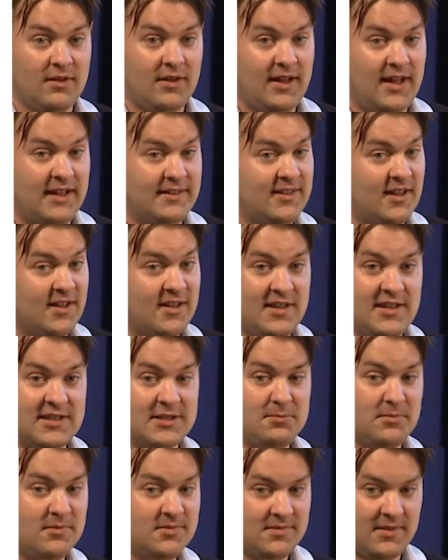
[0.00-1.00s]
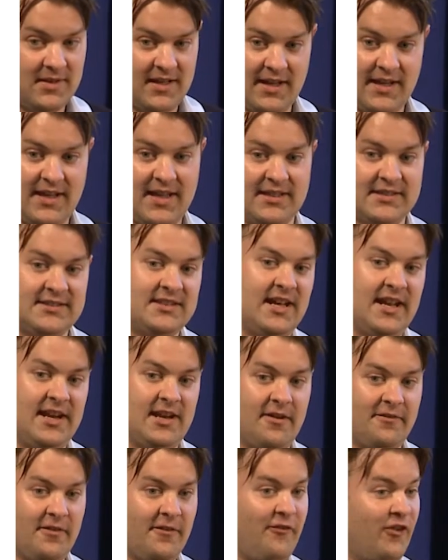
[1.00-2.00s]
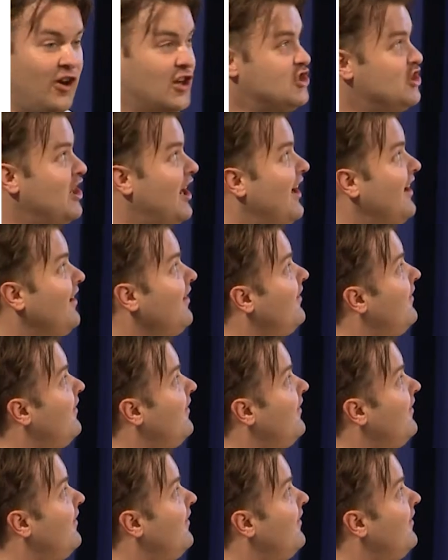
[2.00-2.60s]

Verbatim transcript: antagonism against any of the fungi.